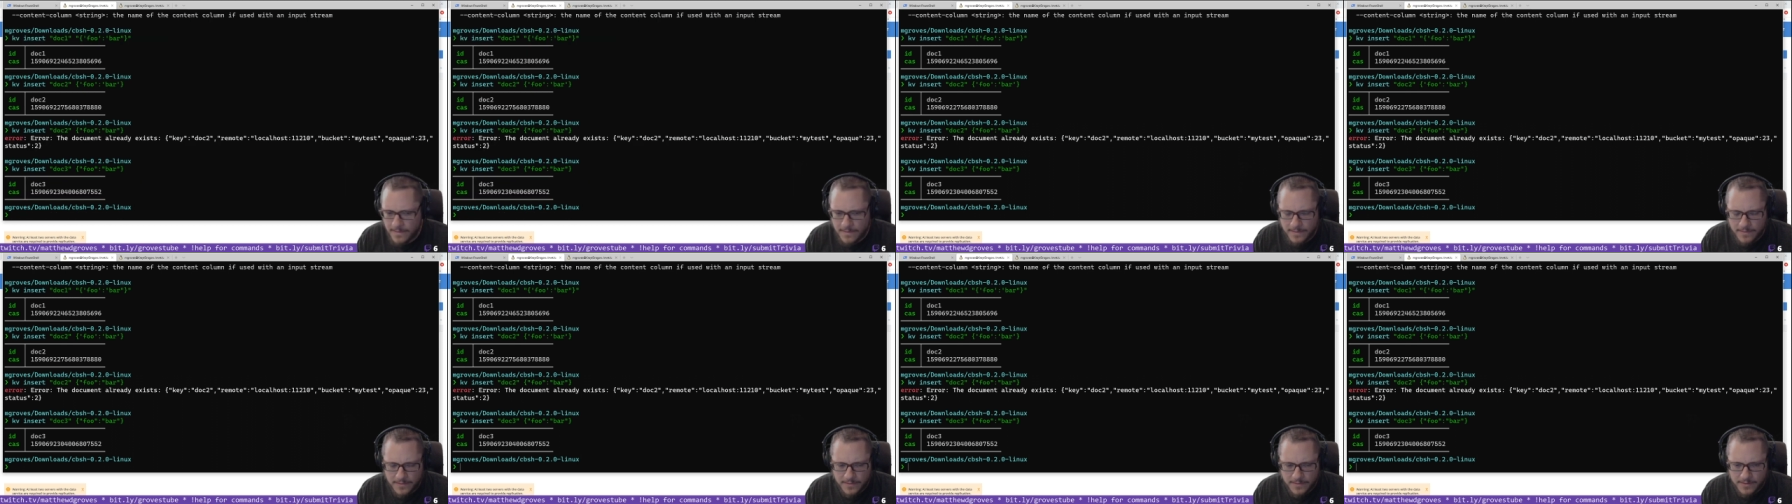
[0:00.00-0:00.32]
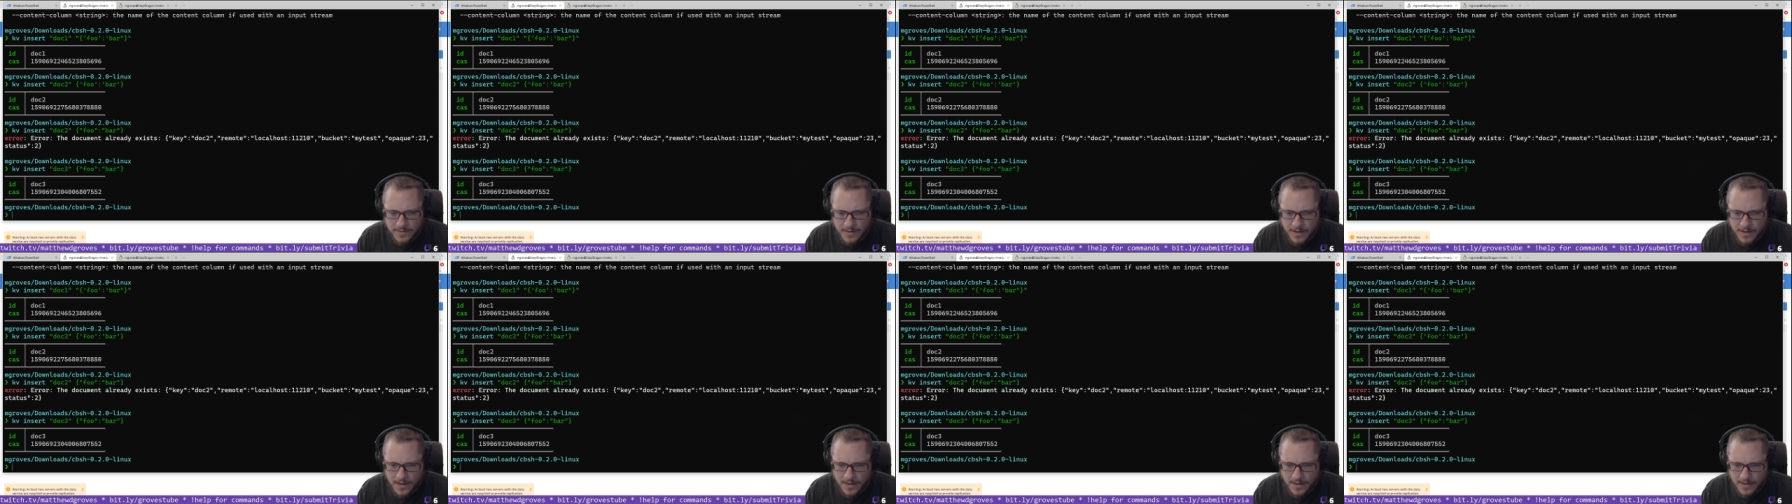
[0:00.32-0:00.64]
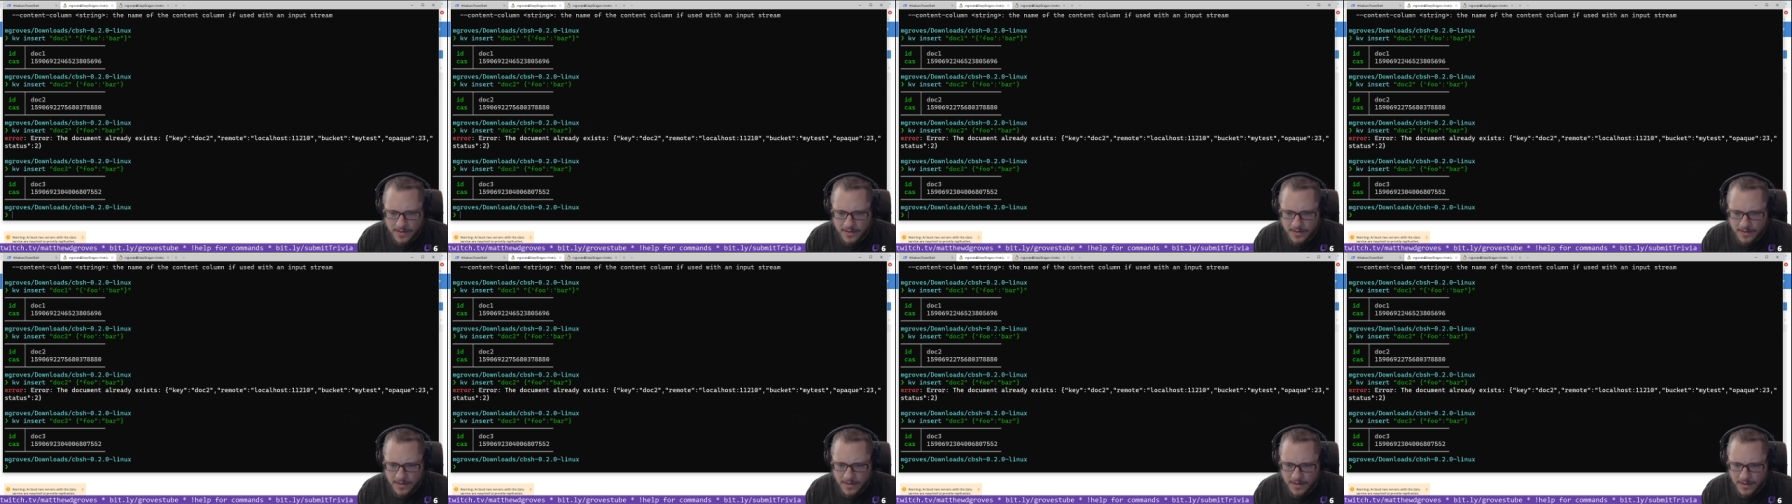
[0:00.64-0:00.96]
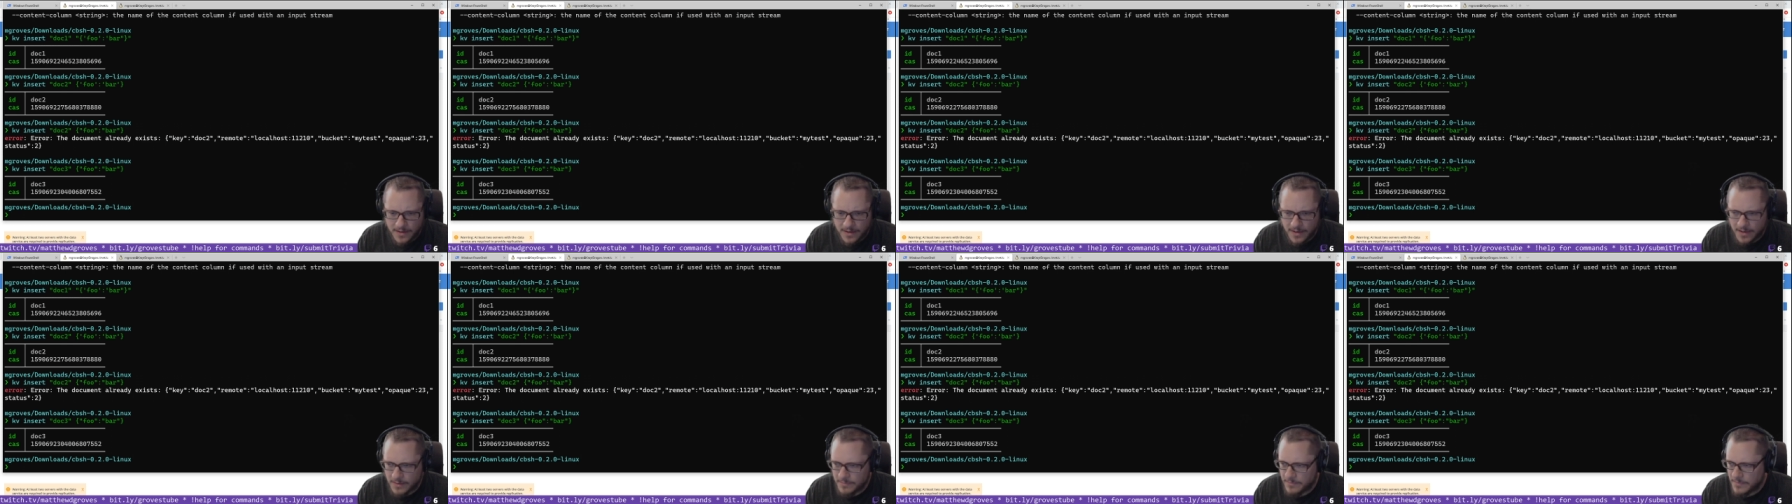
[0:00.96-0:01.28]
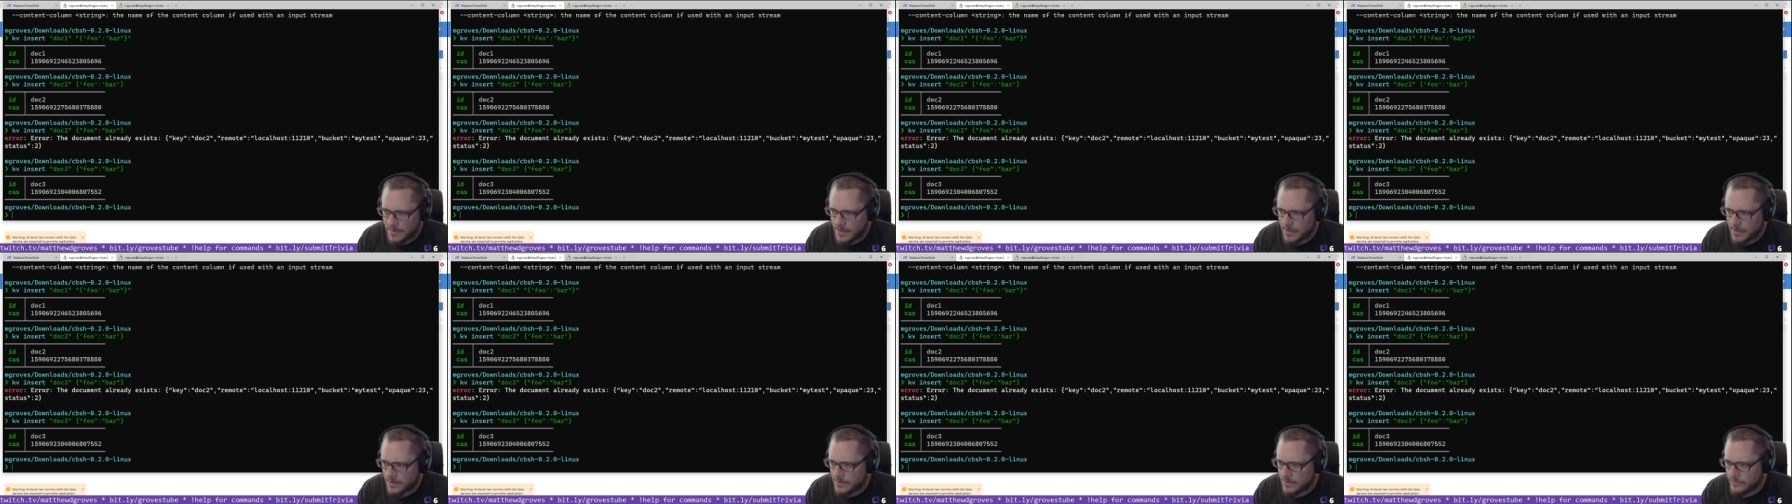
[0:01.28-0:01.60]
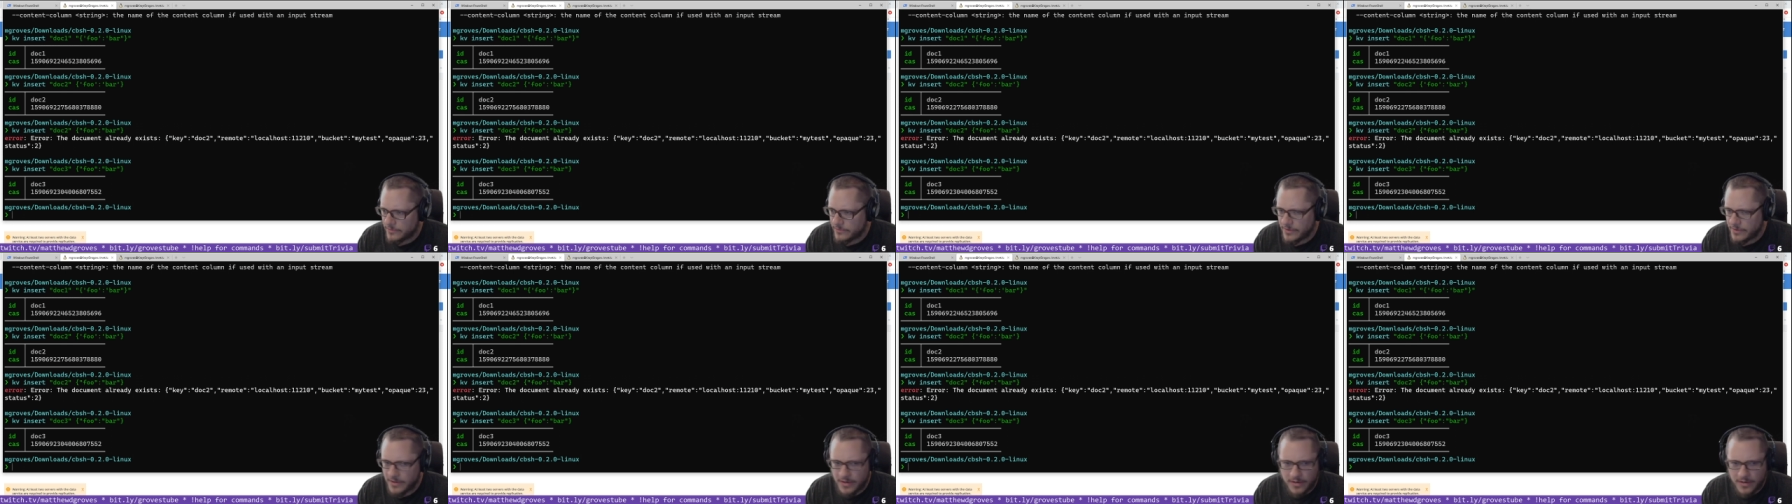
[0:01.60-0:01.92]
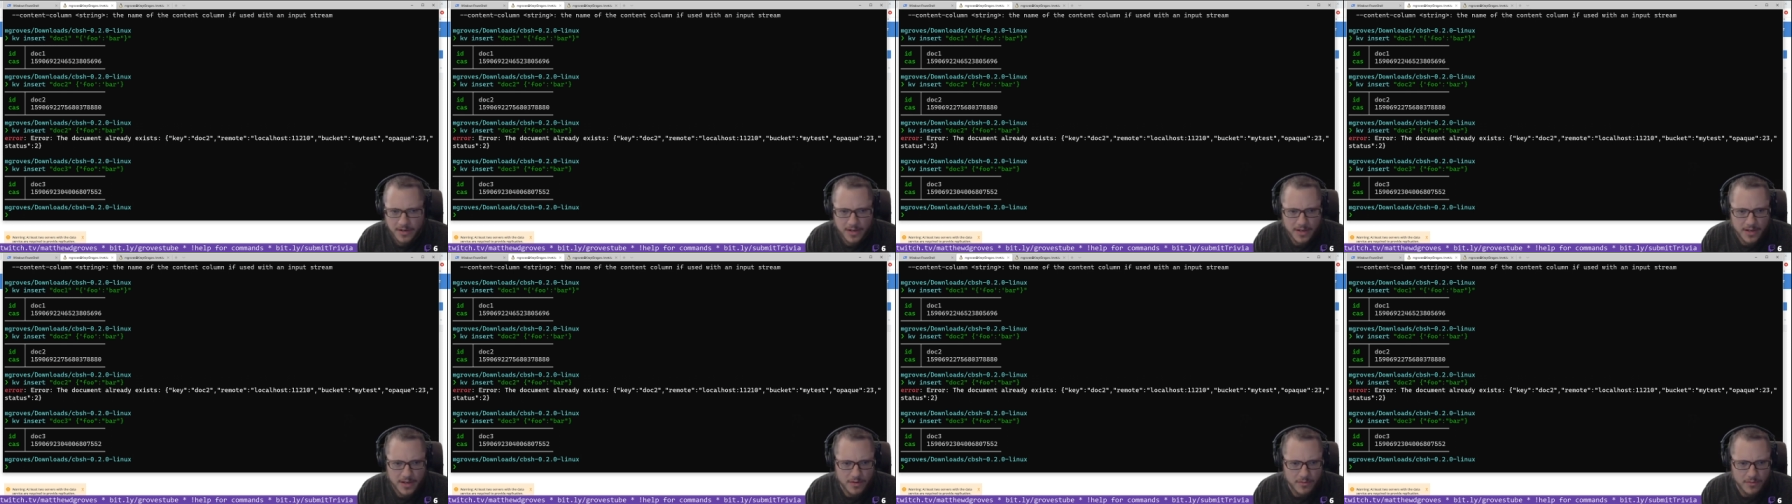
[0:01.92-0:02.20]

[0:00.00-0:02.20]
Okay, and back over here.